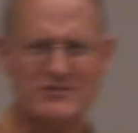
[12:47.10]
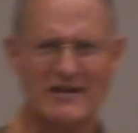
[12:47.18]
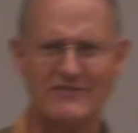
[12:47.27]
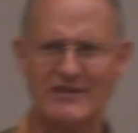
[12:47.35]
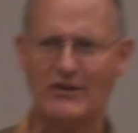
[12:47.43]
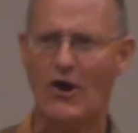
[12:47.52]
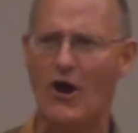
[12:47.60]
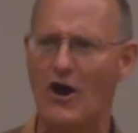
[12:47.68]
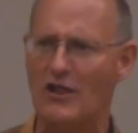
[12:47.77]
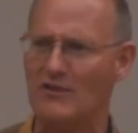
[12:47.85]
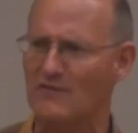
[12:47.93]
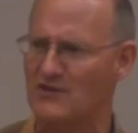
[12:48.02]
which I think
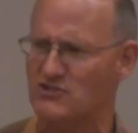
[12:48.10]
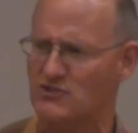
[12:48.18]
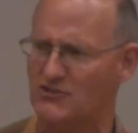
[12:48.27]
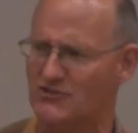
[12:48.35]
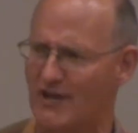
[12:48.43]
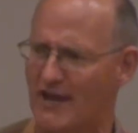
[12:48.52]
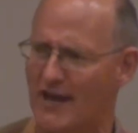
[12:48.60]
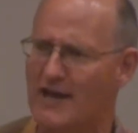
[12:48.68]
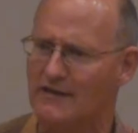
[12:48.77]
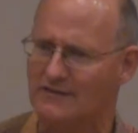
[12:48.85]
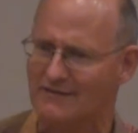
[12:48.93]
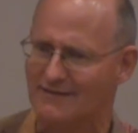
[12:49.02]
all of us should
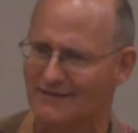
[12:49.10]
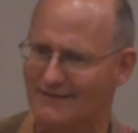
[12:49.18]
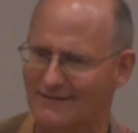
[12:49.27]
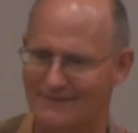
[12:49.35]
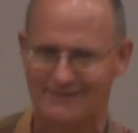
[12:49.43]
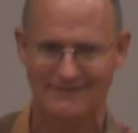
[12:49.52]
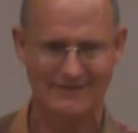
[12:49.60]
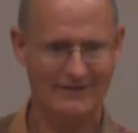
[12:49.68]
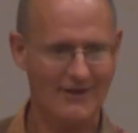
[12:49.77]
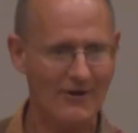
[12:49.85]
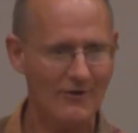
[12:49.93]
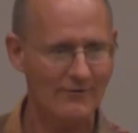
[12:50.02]
take.
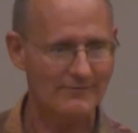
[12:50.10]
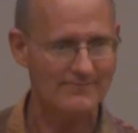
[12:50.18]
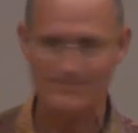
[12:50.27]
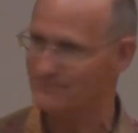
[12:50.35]
Hello?